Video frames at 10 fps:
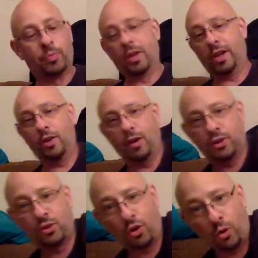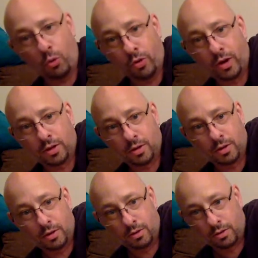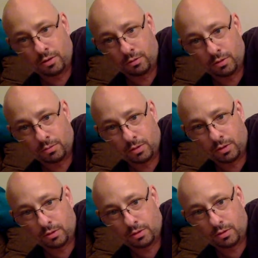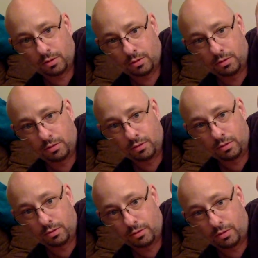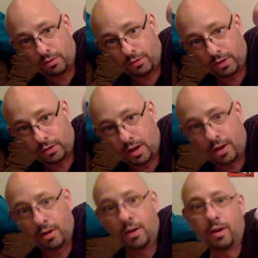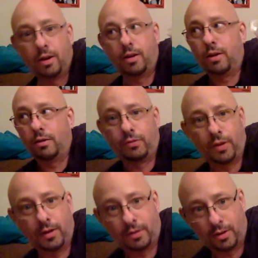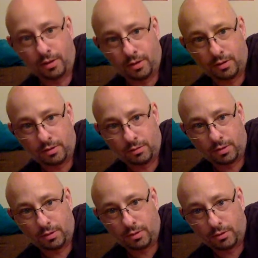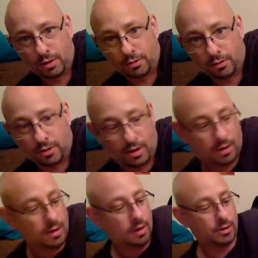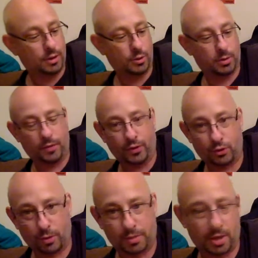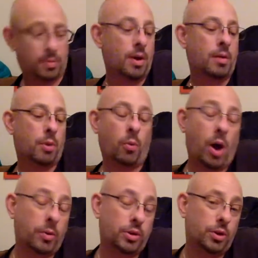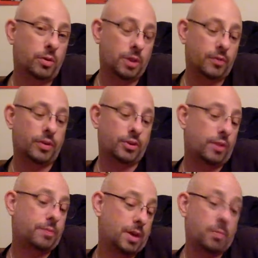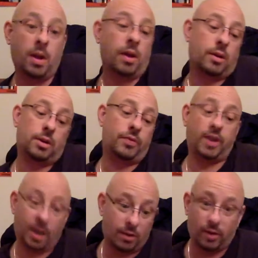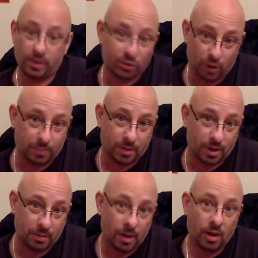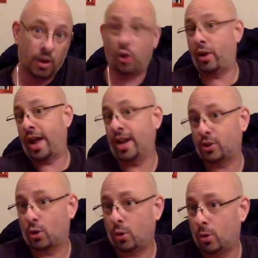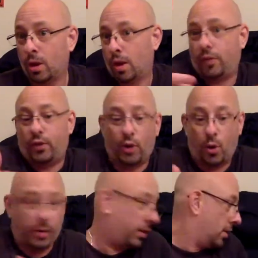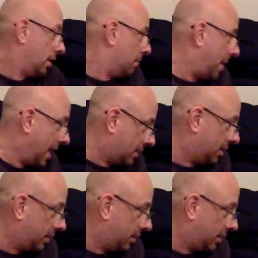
You get your extra O-rings and other things and stuff like that. And you get a little 510 connection to do a different drip tip. But why would you do a different drip tip? Because if you're getting a resin drip tip, you're an asshole if you're going back to